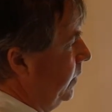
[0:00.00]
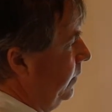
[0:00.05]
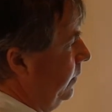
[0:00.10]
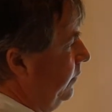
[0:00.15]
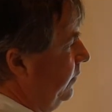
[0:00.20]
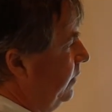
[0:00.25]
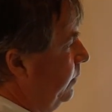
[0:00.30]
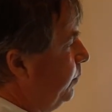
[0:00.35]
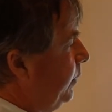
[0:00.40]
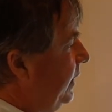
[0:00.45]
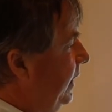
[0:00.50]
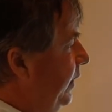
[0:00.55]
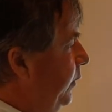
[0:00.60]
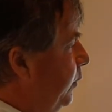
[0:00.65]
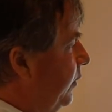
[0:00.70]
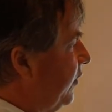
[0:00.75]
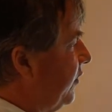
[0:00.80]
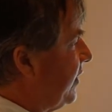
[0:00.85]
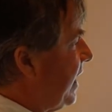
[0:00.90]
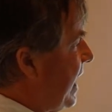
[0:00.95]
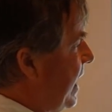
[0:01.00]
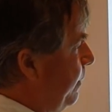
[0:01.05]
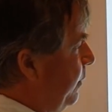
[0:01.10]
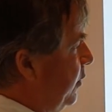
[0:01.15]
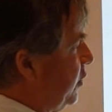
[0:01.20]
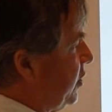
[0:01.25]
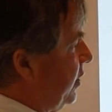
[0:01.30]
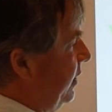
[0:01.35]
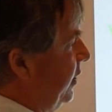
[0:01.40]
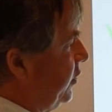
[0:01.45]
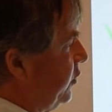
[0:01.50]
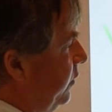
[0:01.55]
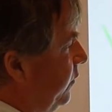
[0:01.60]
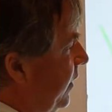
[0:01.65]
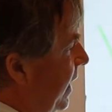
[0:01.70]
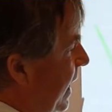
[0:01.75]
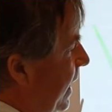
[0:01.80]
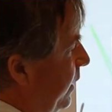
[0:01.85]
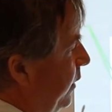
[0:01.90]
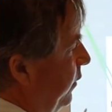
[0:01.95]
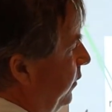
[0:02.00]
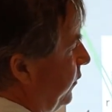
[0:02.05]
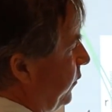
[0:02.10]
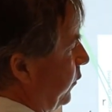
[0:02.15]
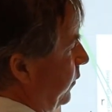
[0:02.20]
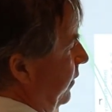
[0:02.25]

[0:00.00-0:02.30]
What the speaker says: You simply need to establish initial values for